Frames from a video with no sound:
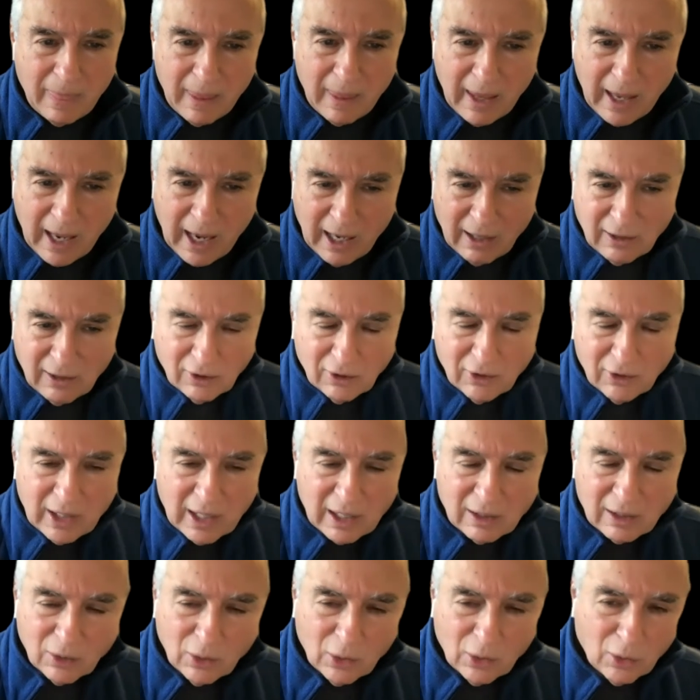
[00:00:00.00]
handled
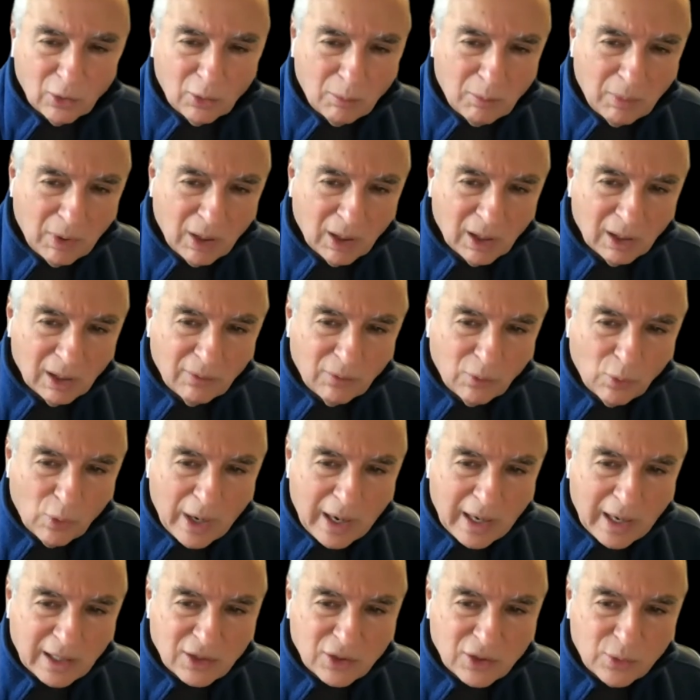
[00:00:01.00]
that whole ball of
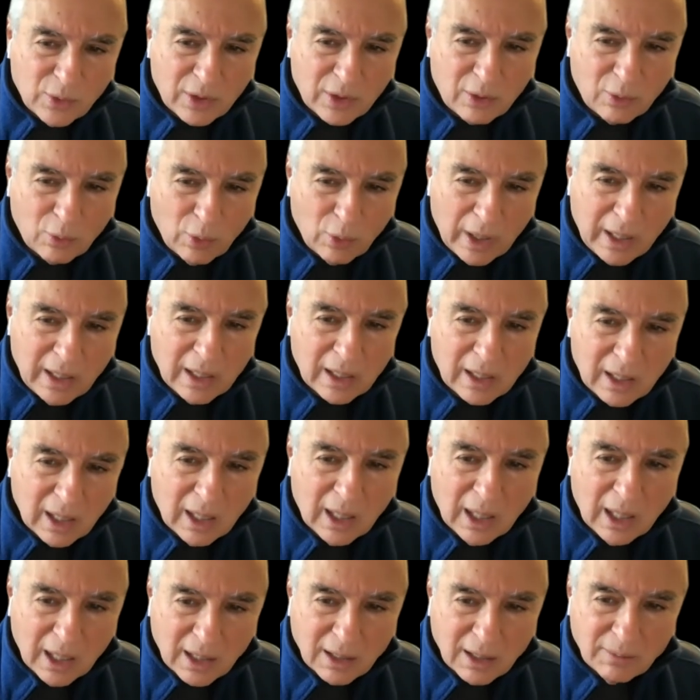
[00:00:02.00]
wax with great
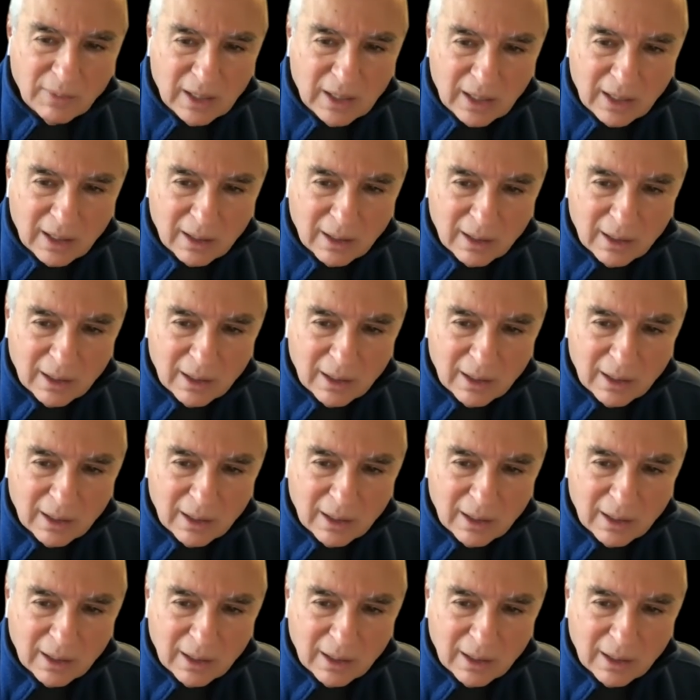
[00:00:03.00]
economy.